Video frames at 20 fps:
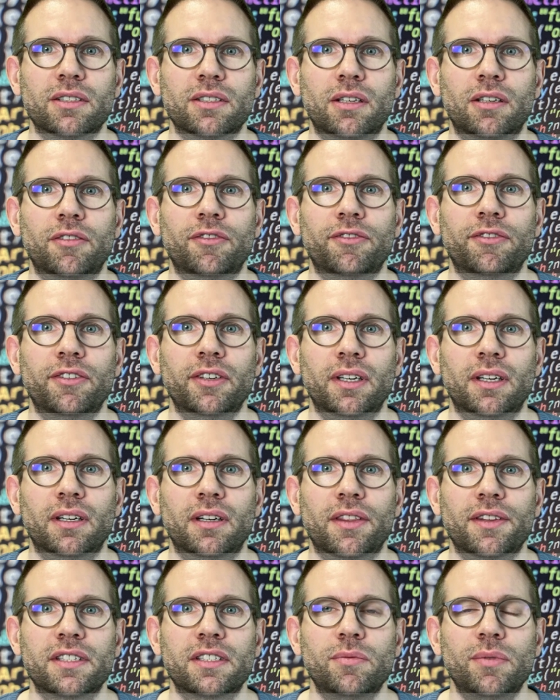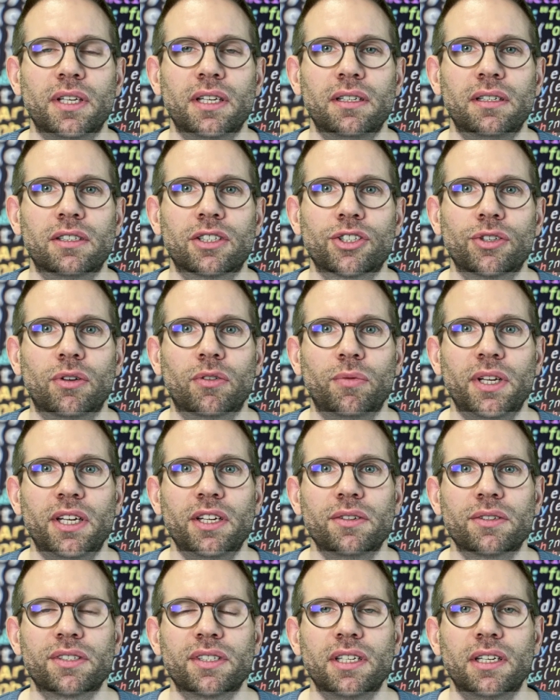of this video, short video
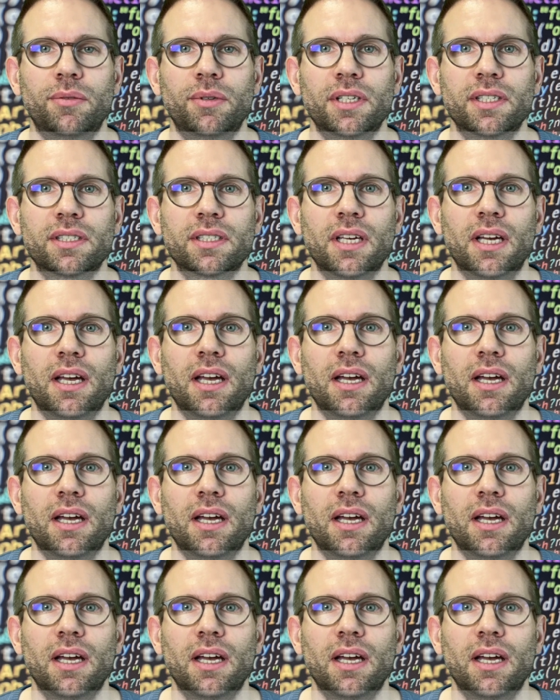series,